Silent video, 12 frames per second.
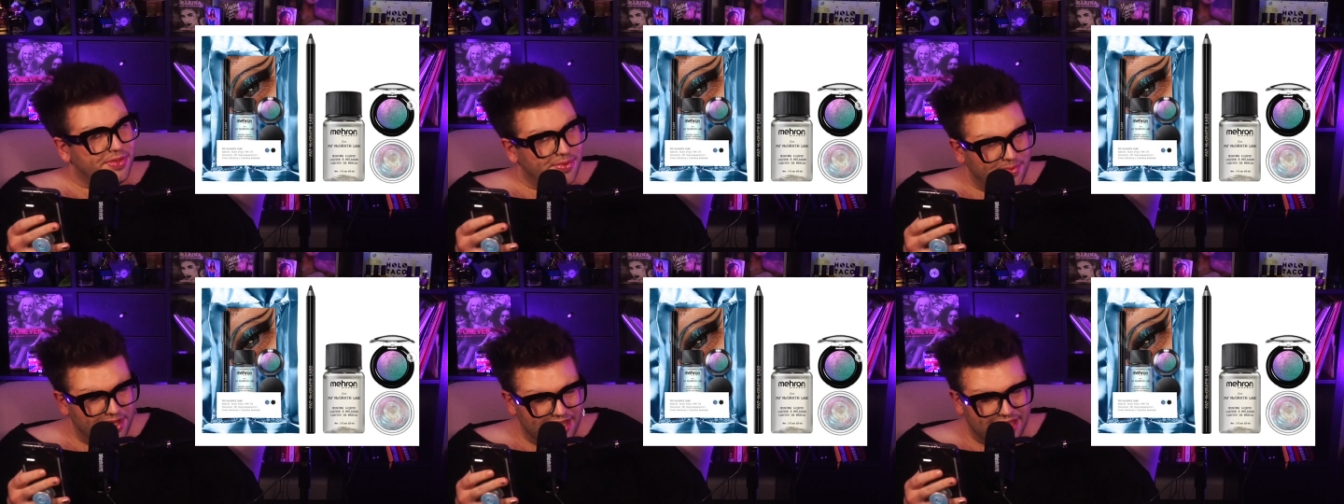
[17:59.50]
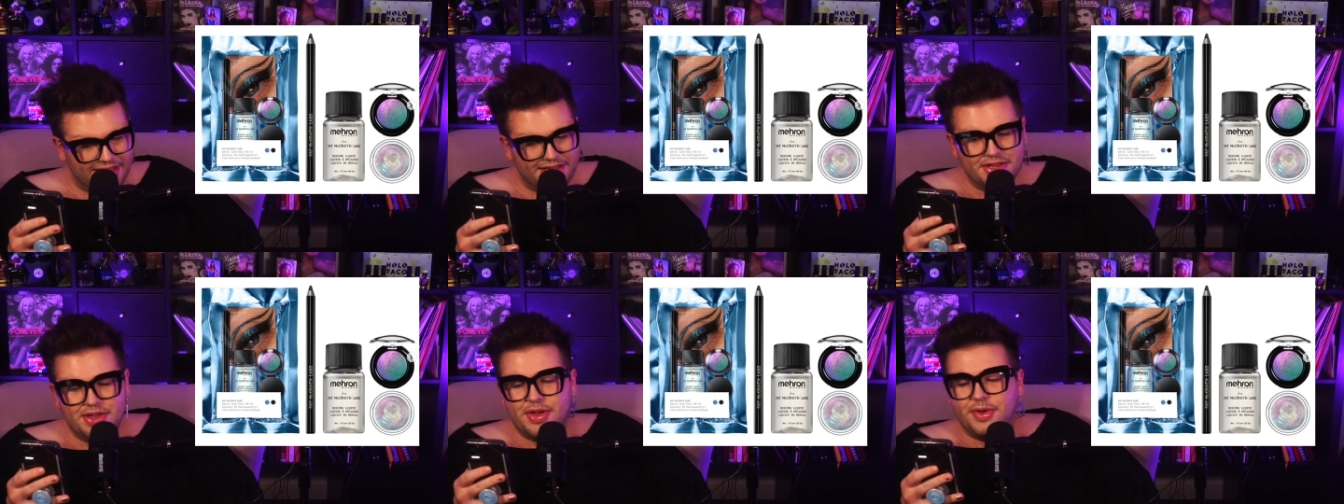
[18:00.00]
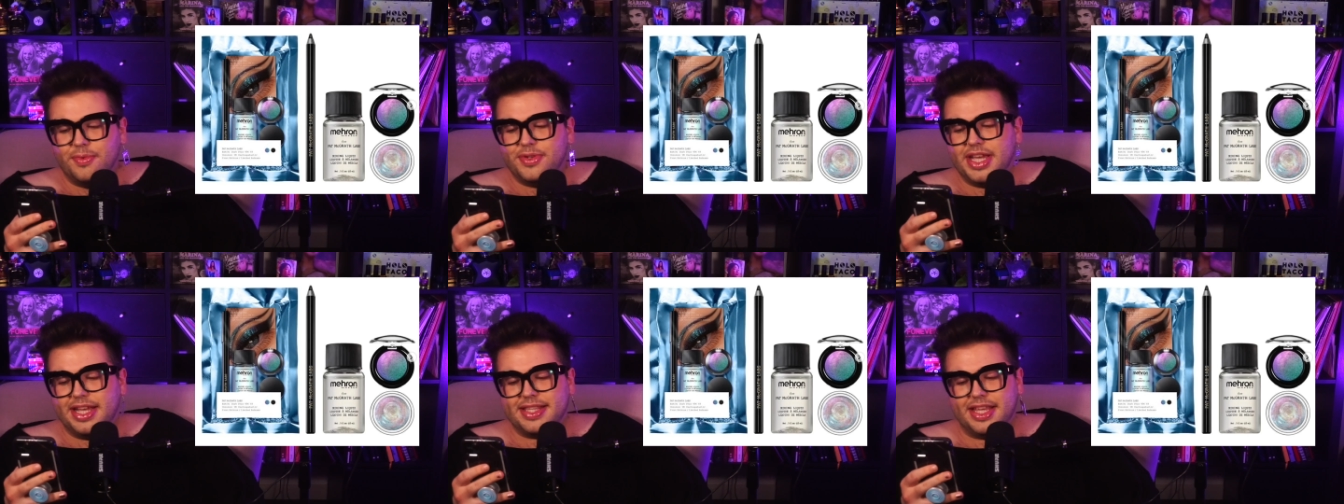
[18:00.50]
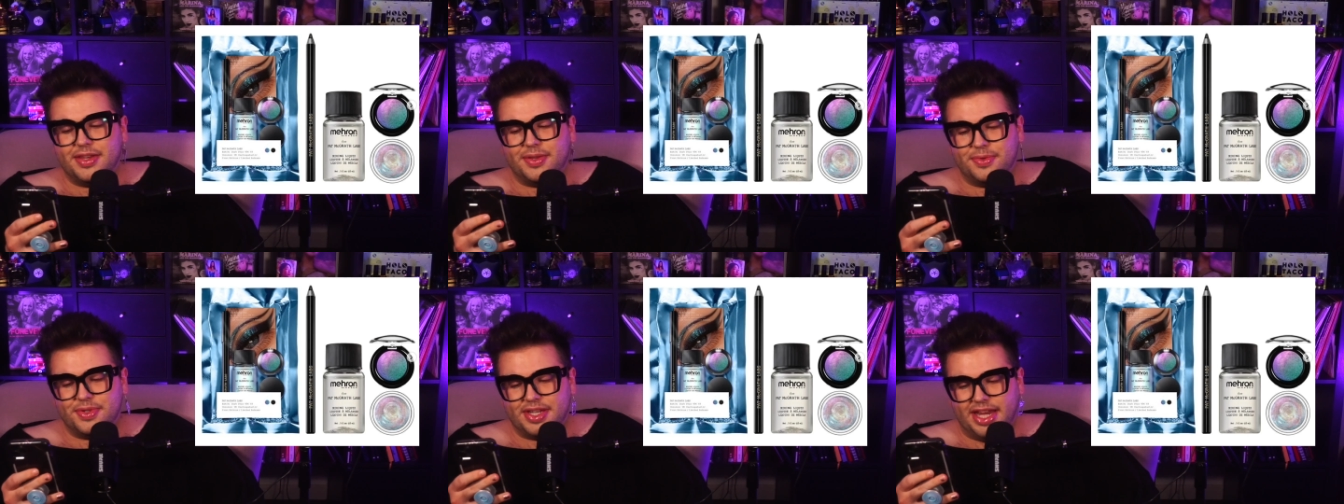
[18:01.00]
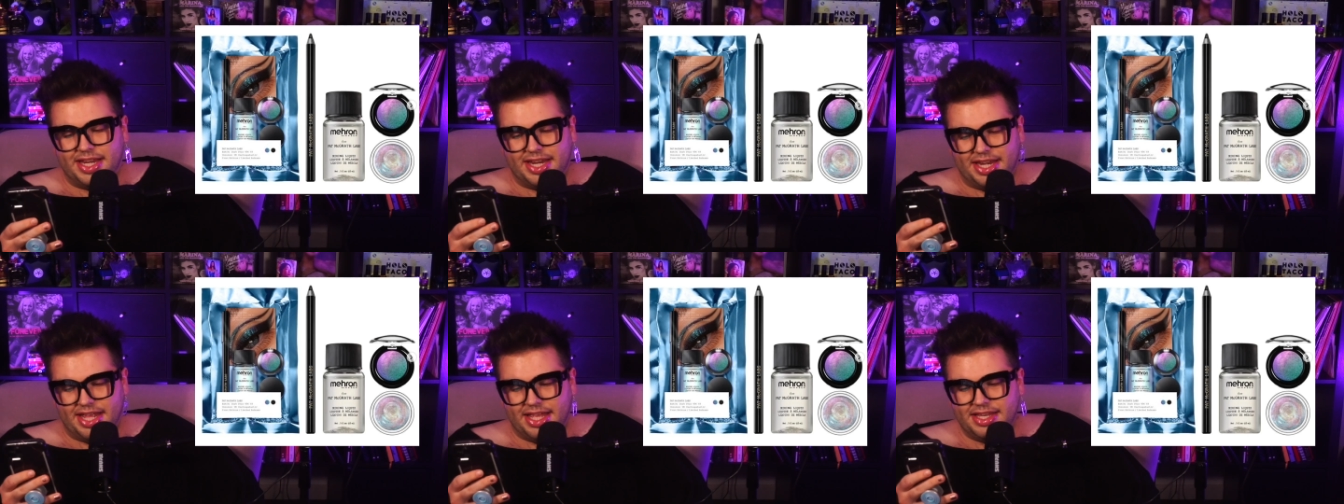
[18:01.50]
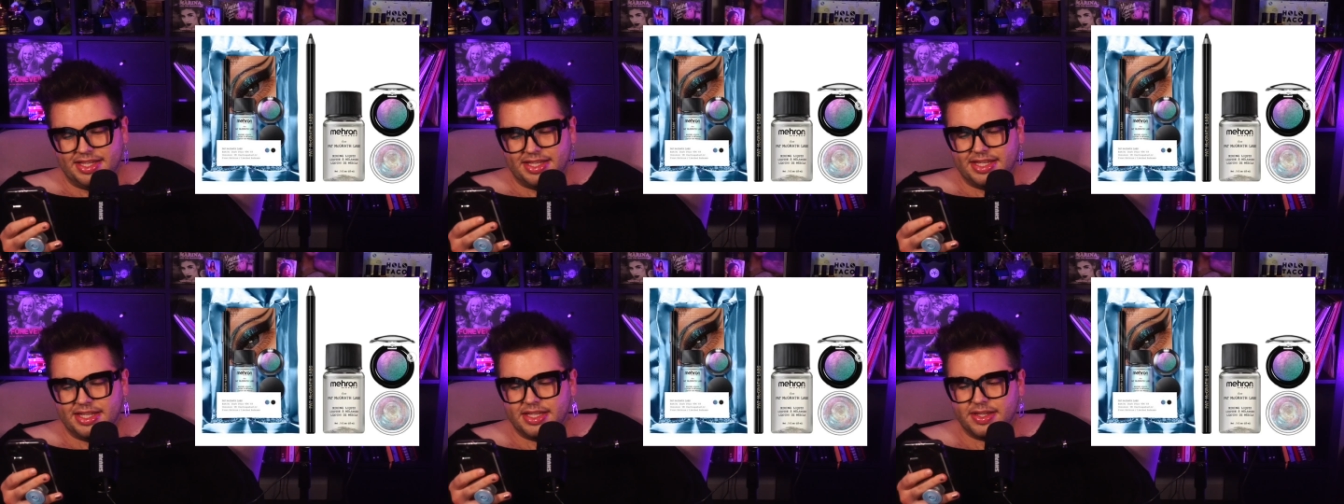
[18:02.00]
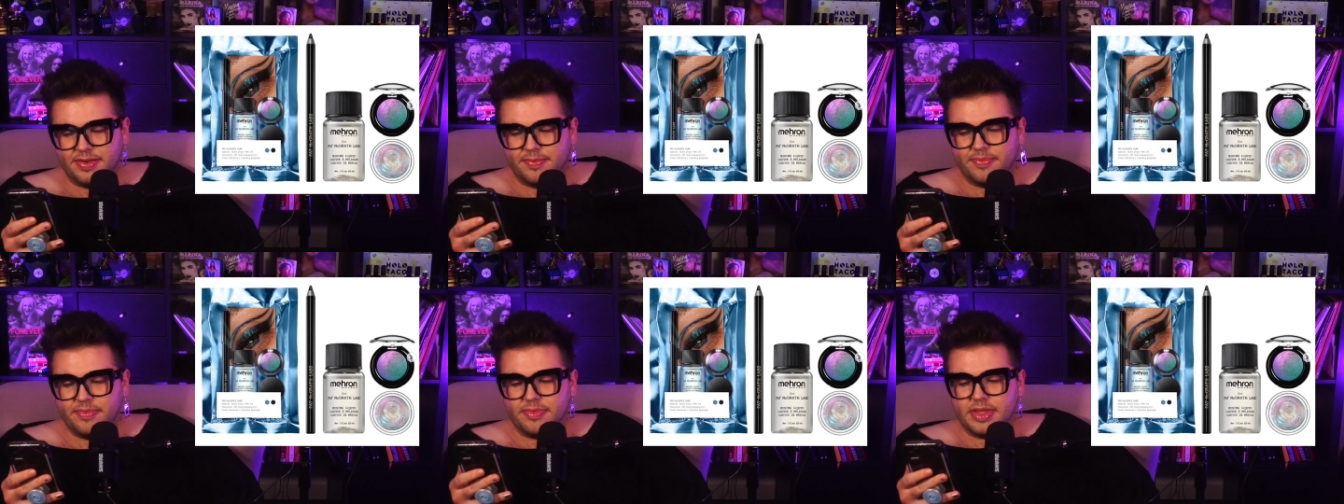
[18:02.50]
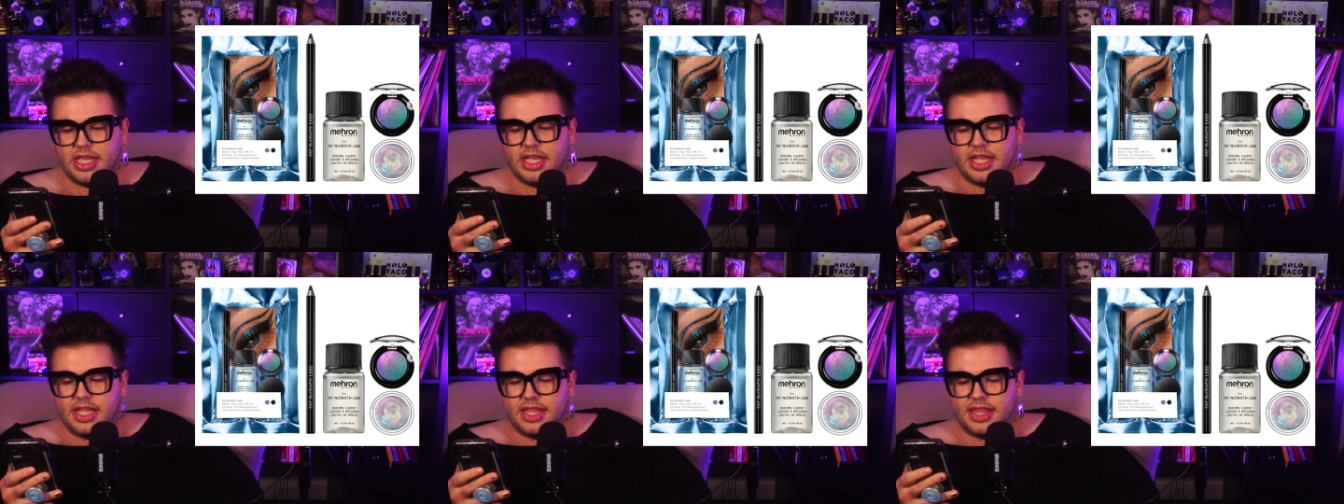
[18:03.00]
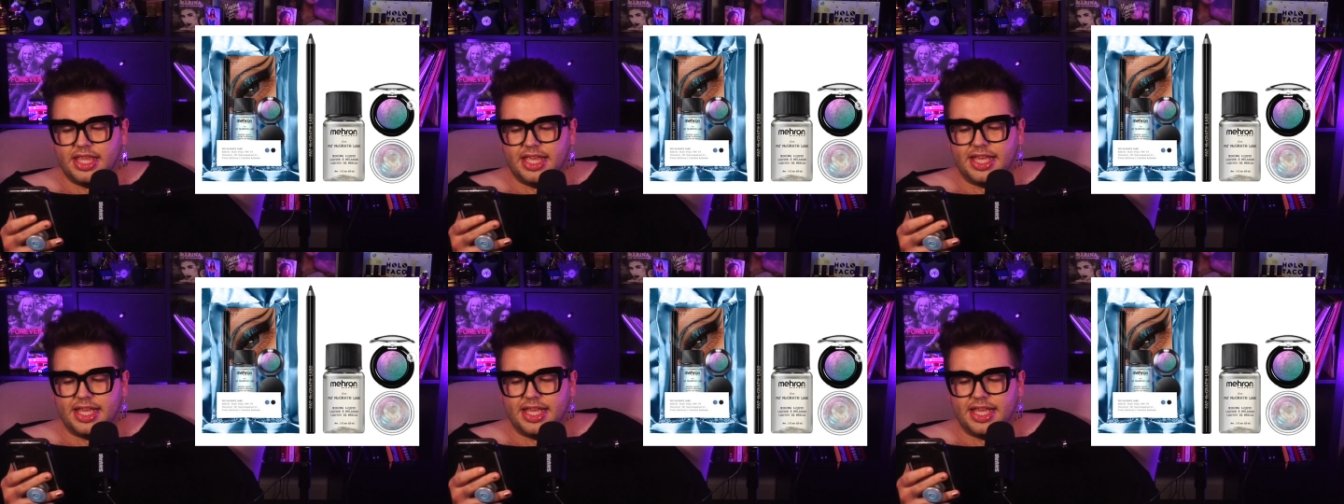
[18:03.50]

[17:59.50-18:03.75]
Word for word: 3, which has a new shade in it the